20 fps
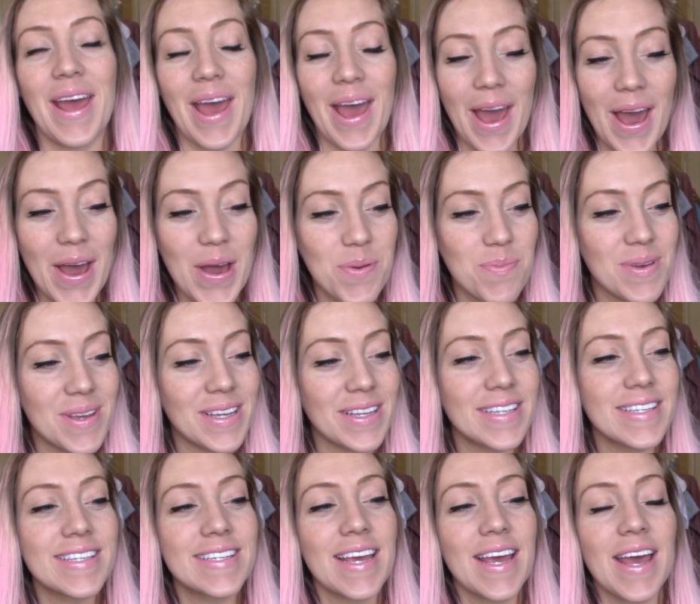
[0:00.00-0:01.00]

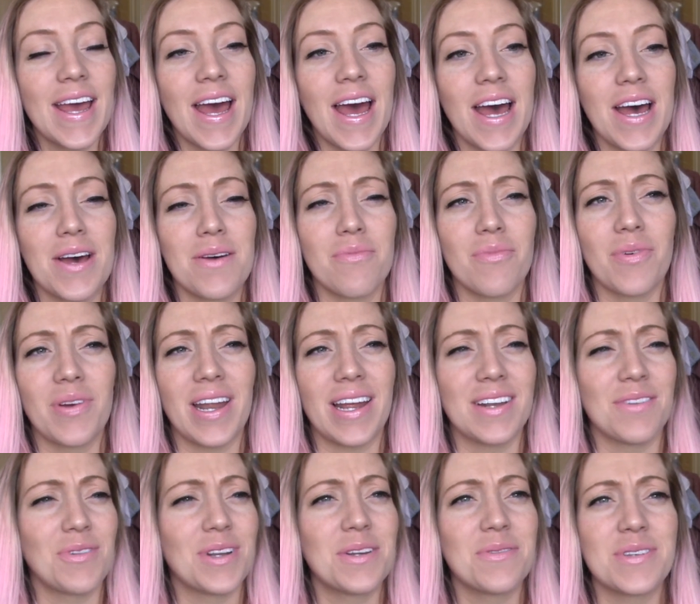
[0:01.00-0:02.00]
happened
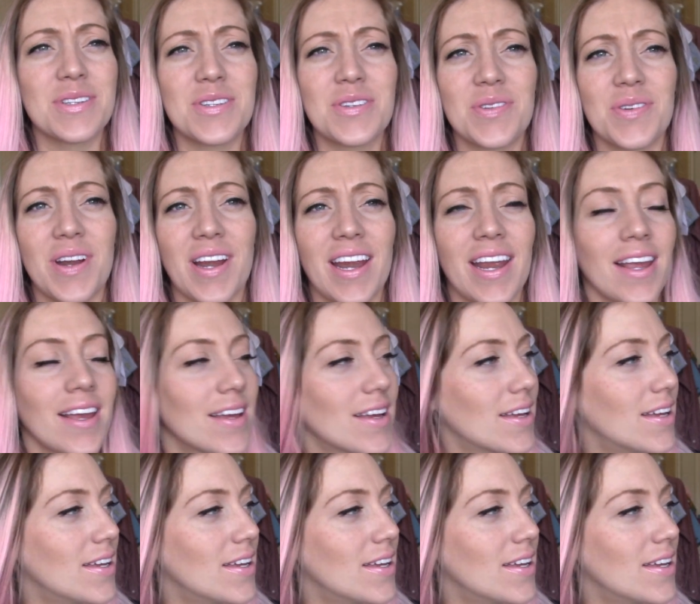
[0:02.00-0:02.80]
when it was drying.